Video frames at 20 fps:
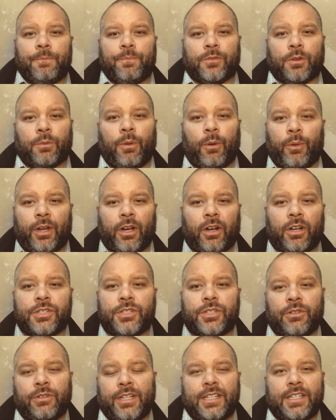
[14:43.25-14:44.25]
But we
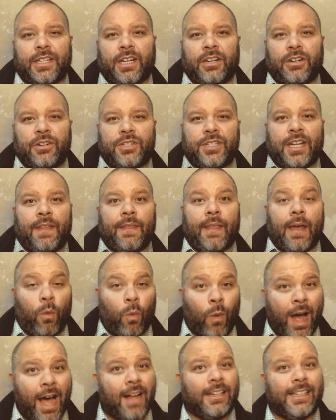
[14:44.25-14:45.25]
also need to understand that
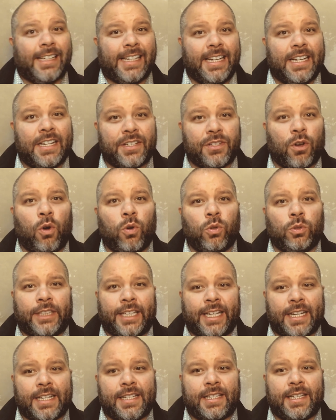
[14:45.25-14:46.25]
while he is
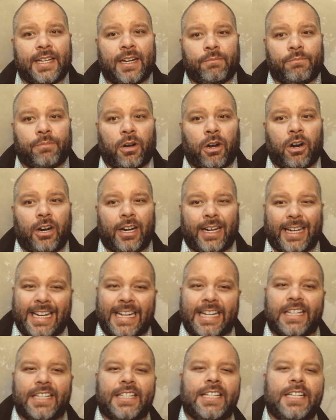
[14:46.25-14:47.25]
holy and set apart,
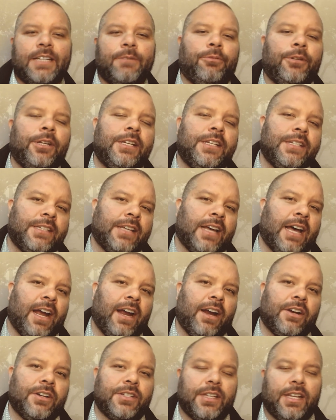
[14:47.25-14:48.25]
he deeply
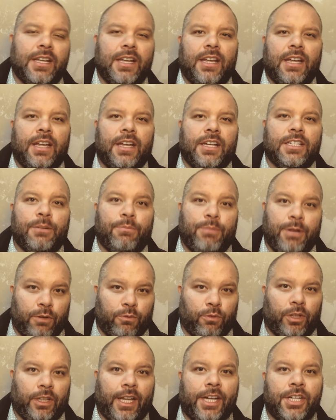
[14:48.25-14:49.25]
desires to be in
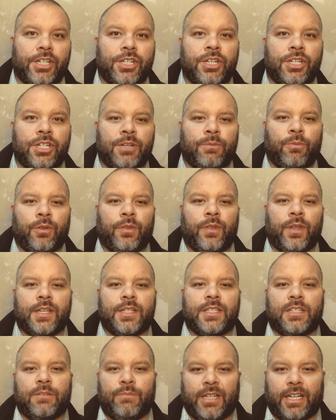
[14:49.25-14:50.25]
relationship with
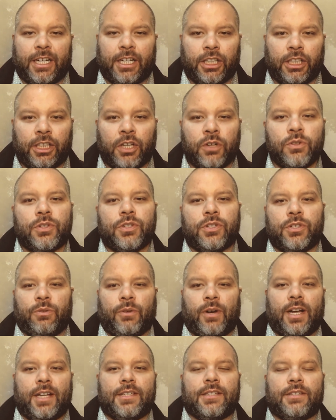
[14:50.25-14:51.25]
us, to be close to
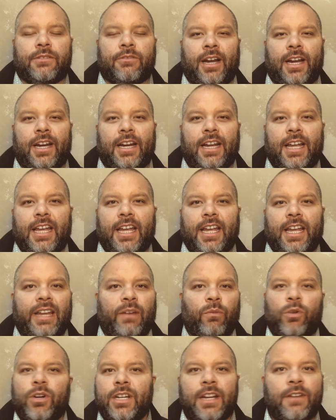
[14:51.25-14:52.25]
us, right? He
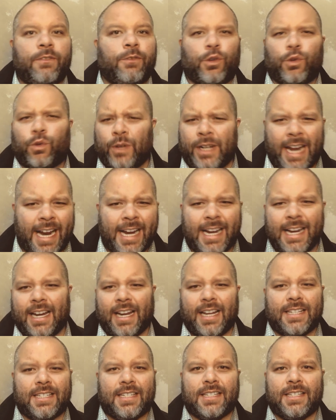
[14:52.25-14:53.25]
wouldn't have created
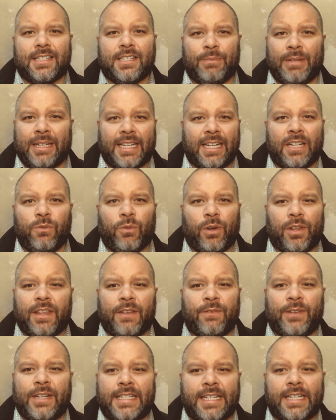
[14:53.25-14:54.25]
us to begin with
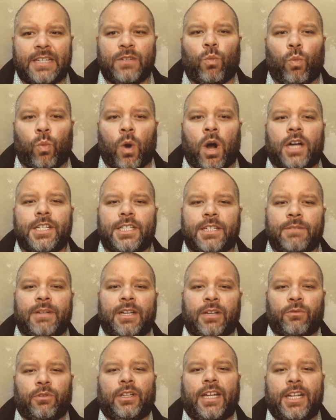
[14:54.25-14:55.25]
if he didn't want to be
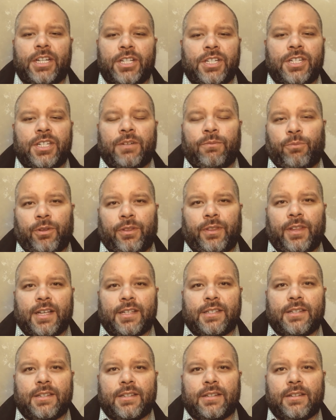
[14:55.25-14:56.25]
in relationship with
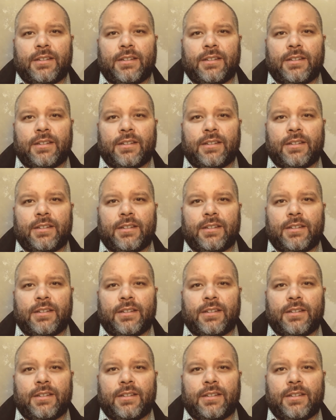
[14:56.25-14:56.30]
us.